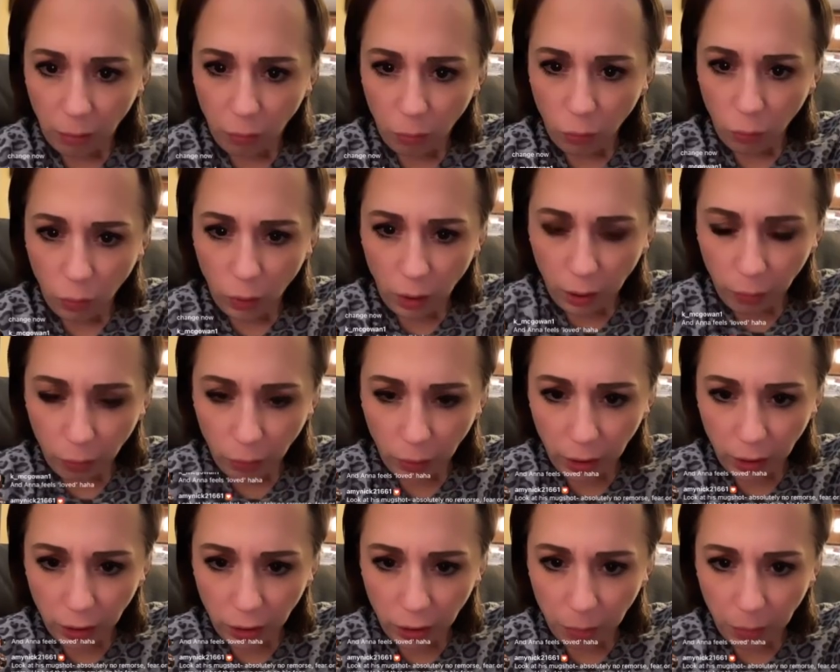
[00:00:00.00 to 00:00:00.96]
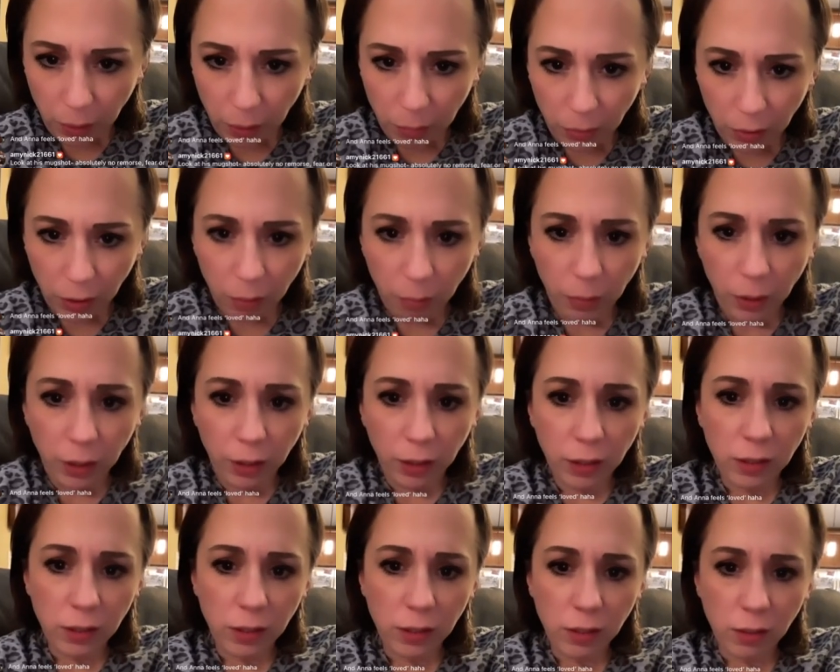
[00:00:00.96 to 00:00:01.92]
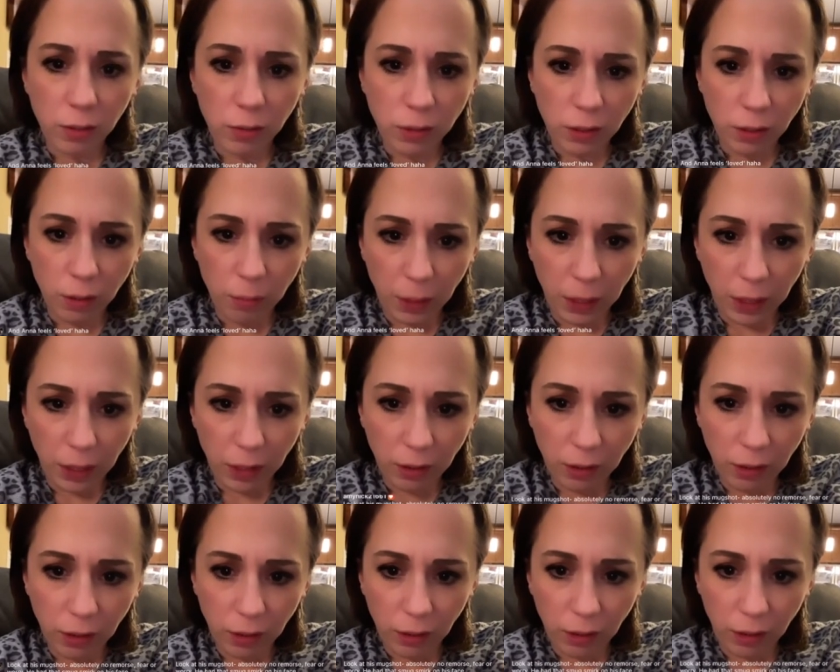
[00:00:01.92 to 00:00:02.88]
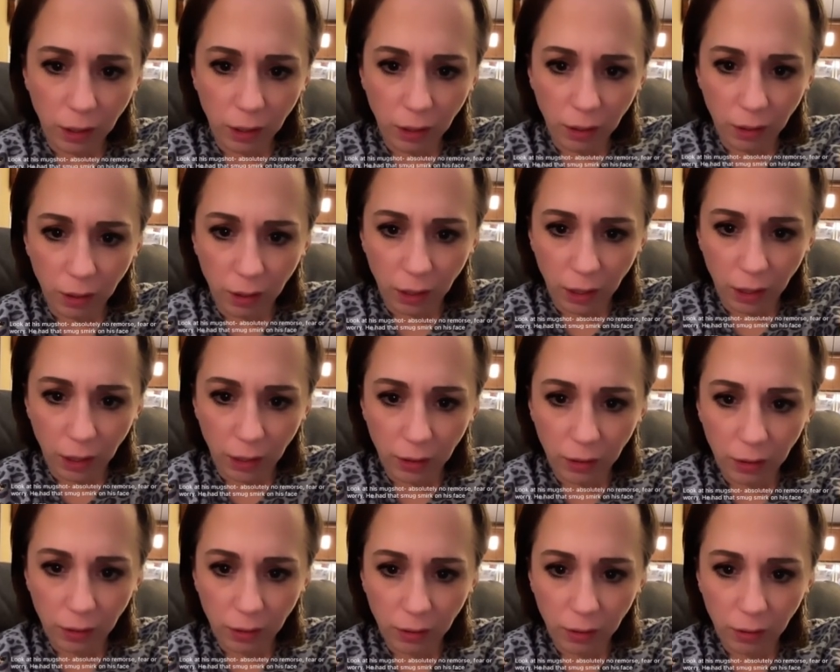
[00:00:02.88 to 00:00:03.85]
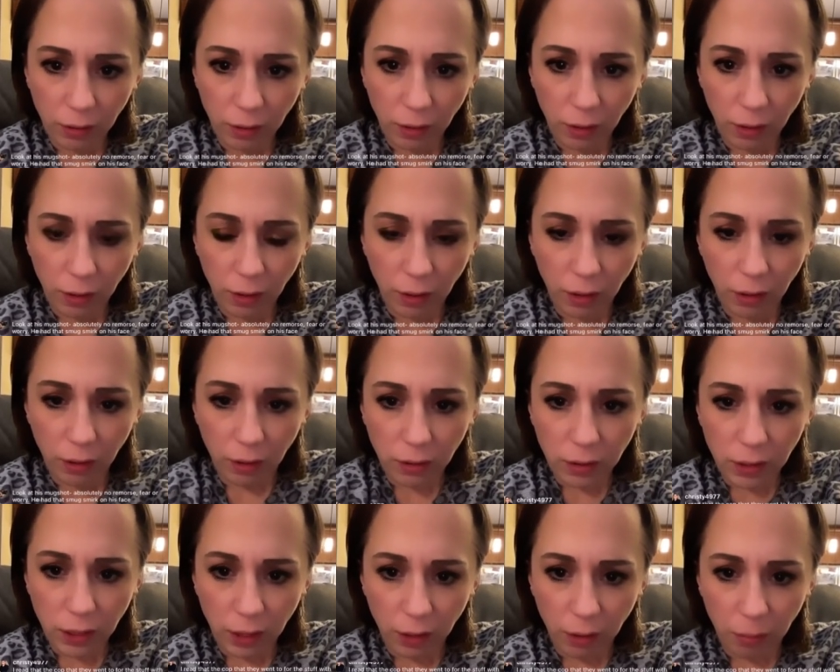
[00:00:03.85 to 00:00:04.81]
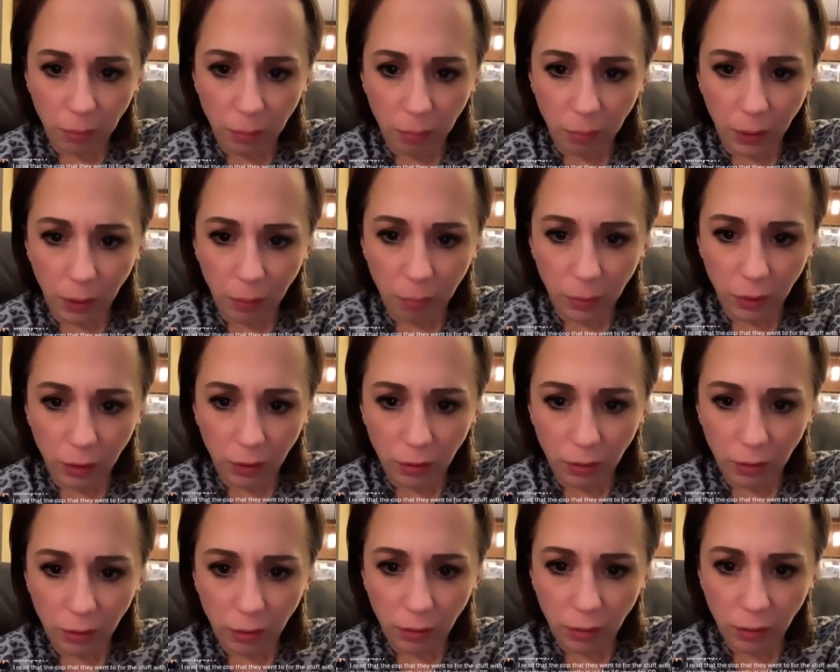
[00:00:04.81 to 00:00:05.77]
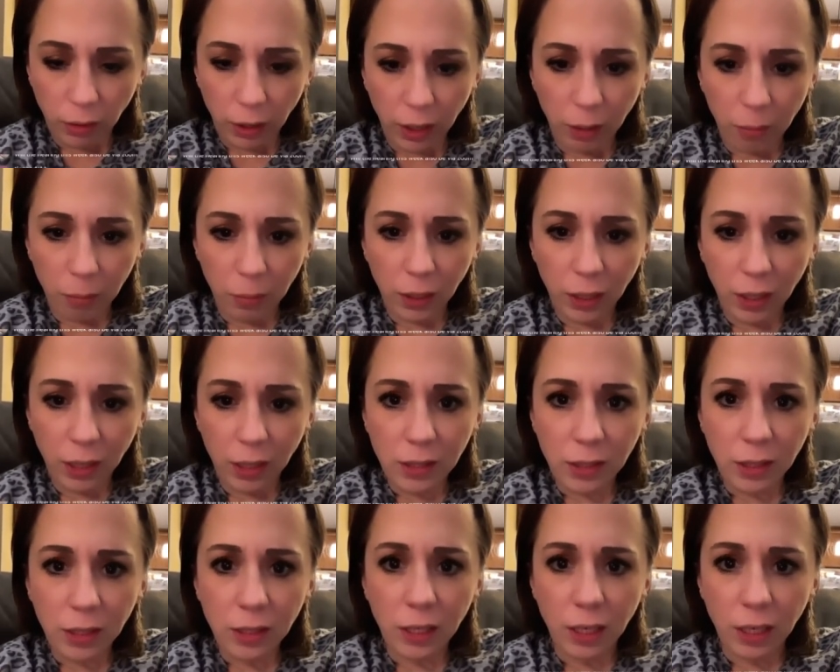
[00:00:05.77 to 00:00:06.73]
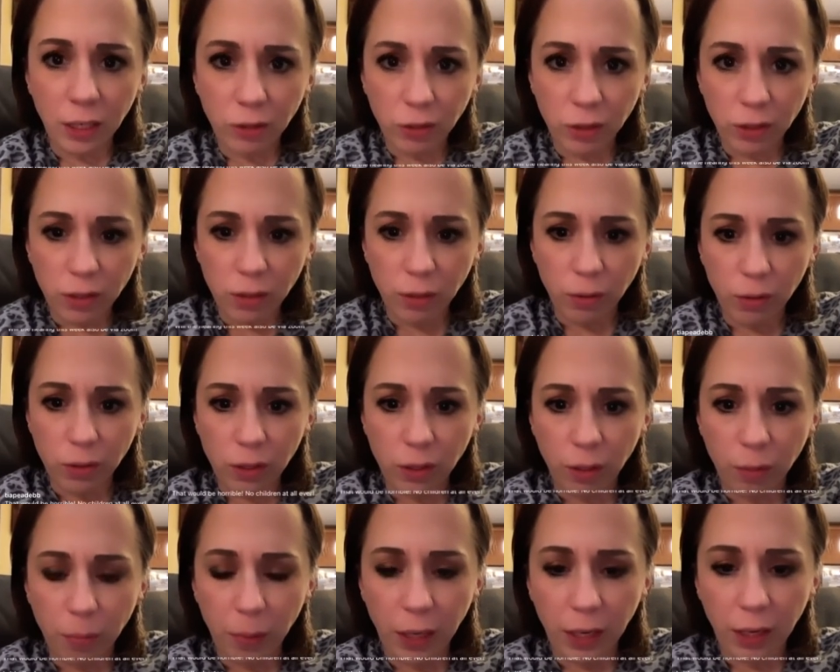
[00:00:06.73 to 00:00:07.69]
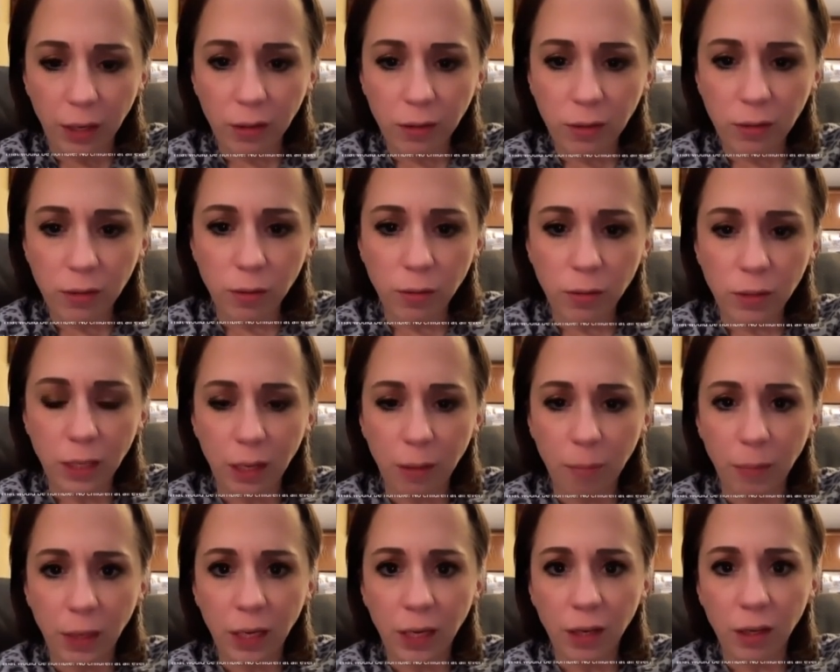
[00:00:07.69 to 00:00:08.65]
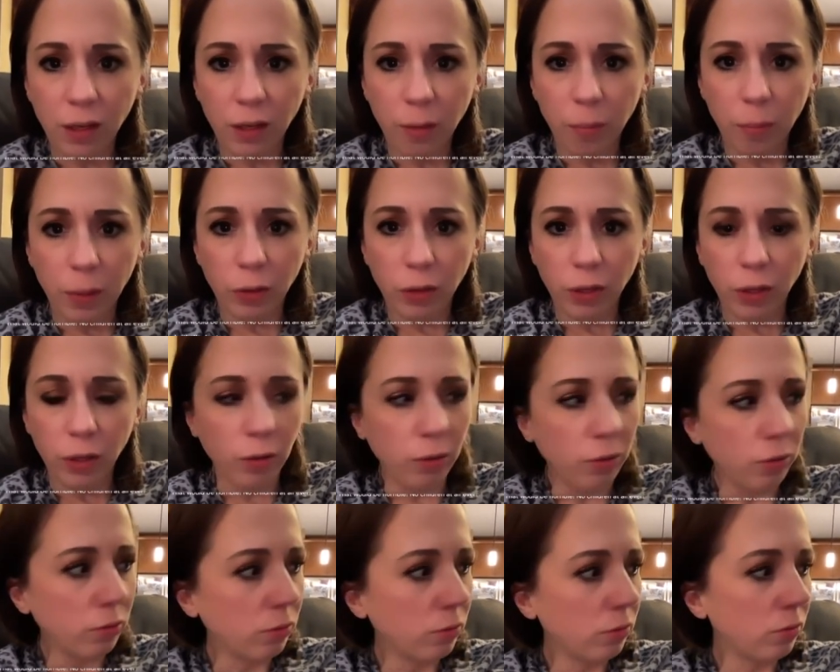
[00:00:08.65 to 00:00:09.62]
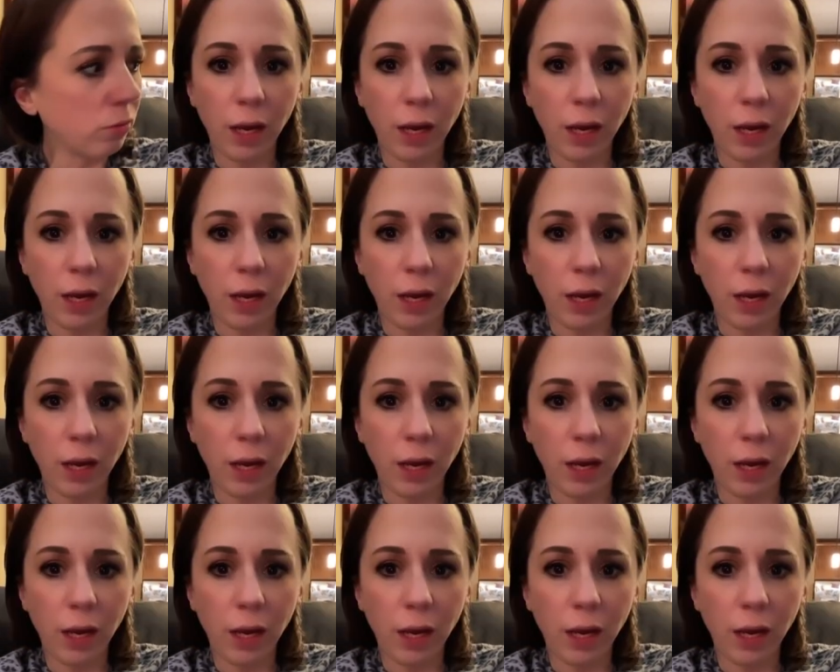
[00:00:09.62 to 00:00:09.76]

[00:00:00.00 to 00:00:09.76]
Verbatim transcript: I'm one in 100 people in America is a sociopath. They are not all terrible people. Okay, but he's a dangerous sociopath, so stop making it about you,